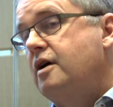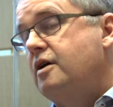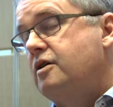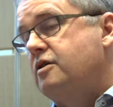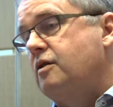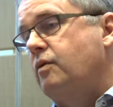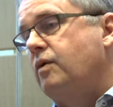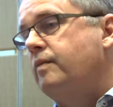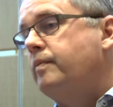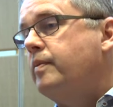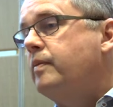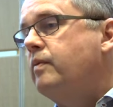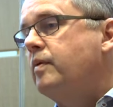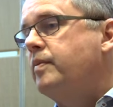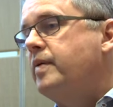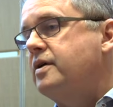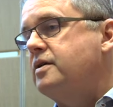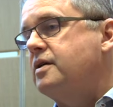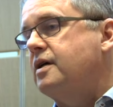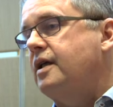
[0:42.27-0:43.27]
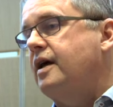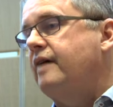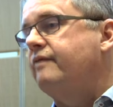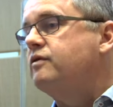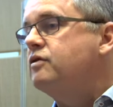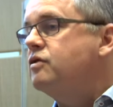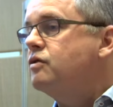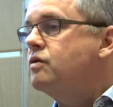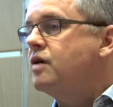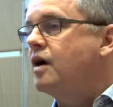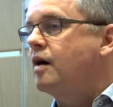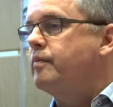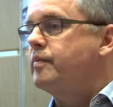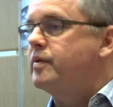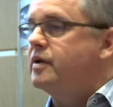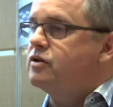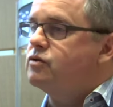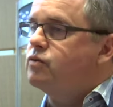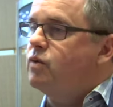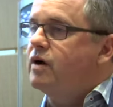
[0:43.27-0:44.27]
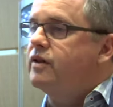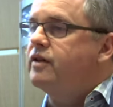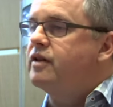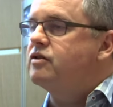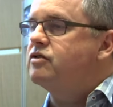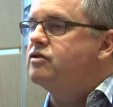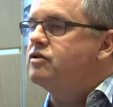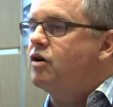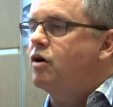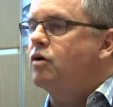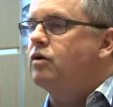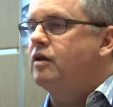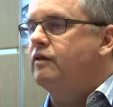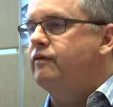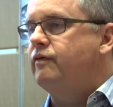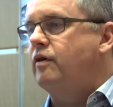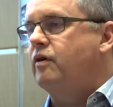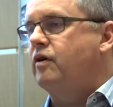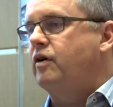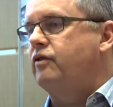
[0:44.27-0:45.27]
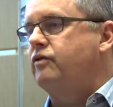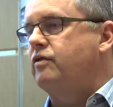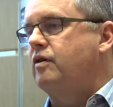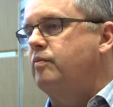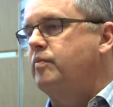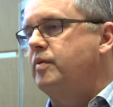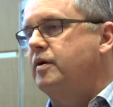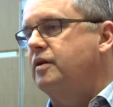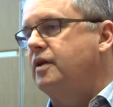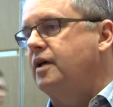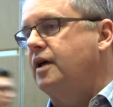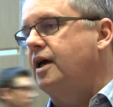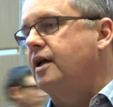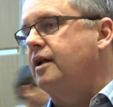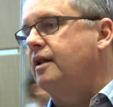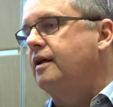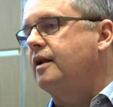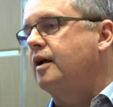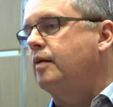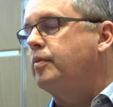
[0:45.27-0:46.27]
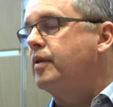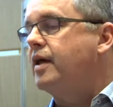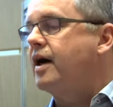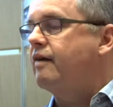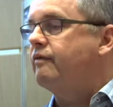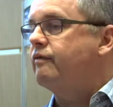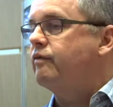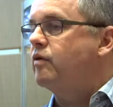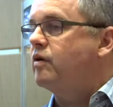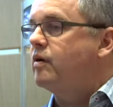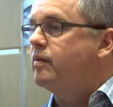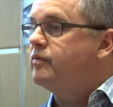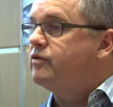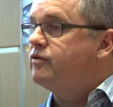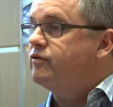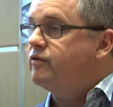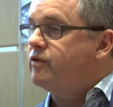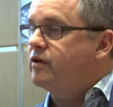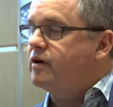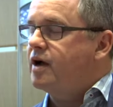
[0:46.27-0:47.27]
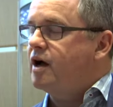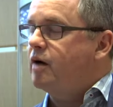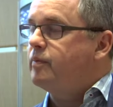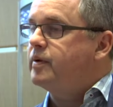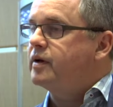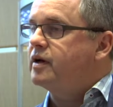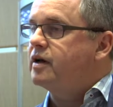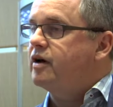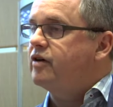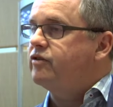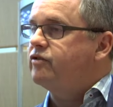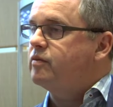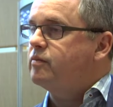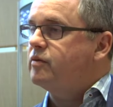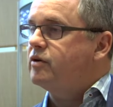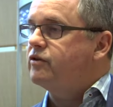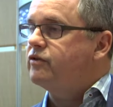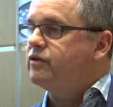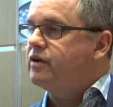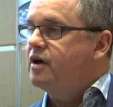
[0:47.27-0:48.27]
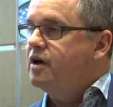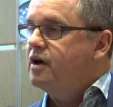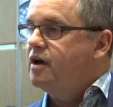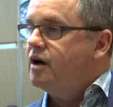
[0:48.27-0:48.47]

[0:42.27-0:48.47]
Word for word: So we, we basically have two companies, one that's totally focused on building analytic platforms for helping customers